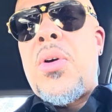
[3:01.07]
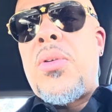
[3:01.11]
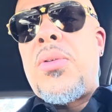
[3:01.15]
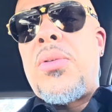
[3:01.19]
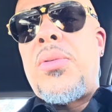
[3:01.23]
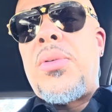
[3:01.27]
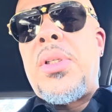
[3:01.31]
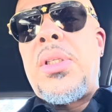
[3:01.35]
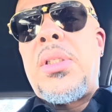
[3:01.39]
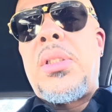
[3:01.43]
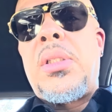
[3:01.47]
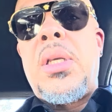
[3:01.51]

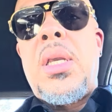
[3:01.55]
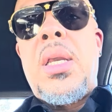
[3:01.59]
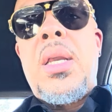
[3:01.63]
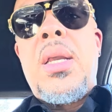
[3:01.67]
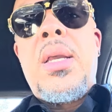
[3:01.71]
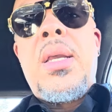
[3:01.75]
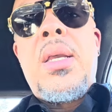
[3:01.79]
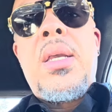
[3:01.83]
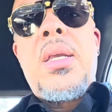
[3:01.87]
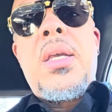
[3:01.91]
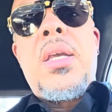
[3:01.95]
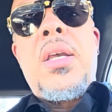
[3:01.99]
notaries.
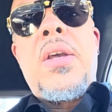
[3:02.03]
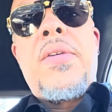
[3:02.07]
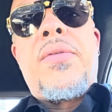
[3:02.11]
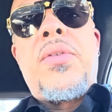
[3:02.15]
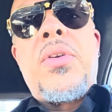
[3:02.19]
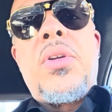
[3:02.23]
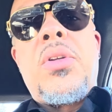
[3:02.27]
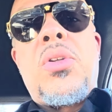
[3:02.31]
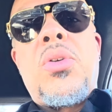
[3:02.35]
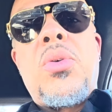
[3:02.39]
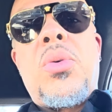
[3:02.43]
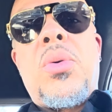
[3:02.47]

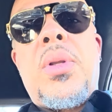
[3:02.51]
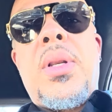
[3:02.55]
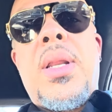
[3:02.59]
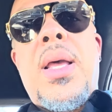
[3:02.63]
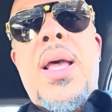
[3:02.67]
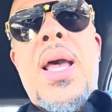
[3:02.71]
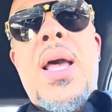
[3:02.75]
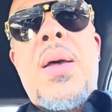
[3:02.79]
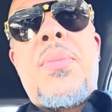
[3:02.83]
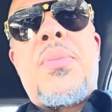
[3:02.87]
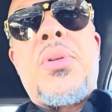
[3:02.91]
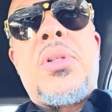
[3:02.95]
If you're doing
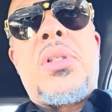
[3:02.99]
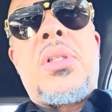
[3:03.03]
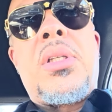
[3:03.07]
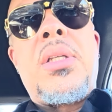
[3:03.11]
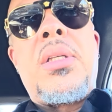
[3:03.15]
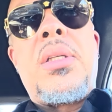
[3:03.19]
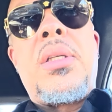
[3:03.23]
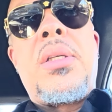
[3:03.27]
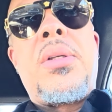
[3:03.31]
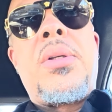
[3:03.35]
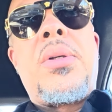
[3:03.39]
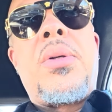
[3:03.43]
the
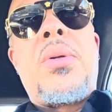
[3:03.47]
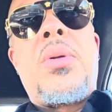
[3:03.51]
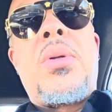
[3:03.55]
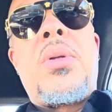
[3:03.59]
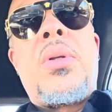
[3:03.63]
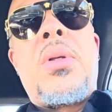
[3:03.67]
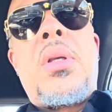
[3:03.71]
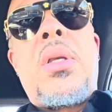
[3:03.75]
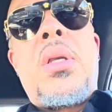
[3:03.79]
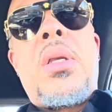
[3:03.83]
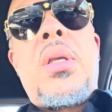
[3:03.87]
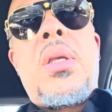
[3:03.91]
apostille,
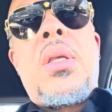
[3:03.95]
